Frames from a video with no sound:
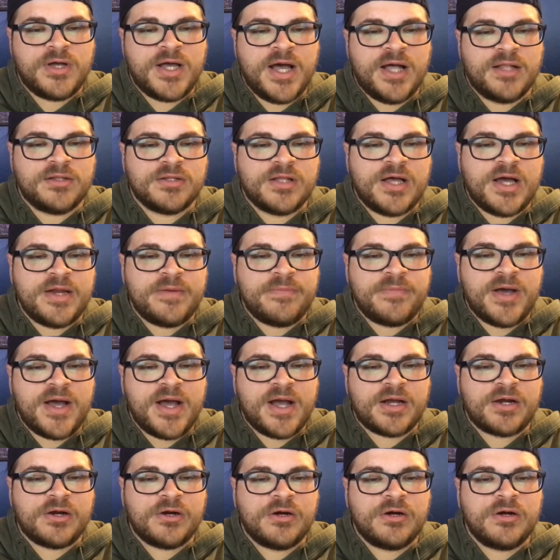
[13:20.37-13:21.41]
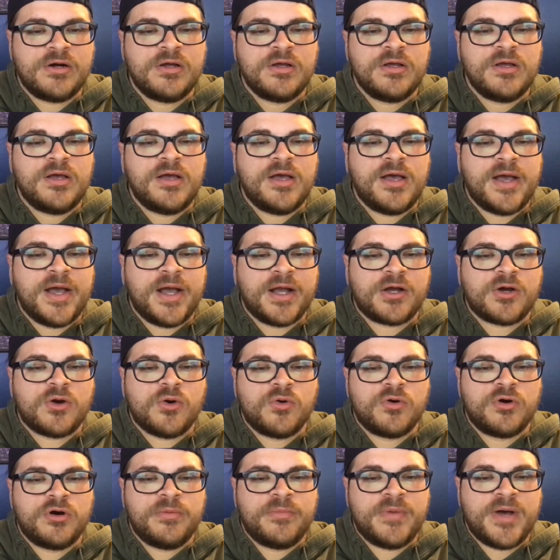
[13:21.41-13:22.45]
at linebacker, at
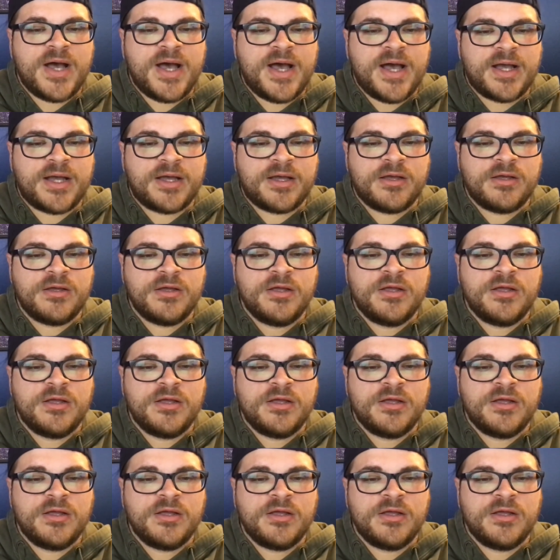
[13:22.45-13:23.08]
cornerback?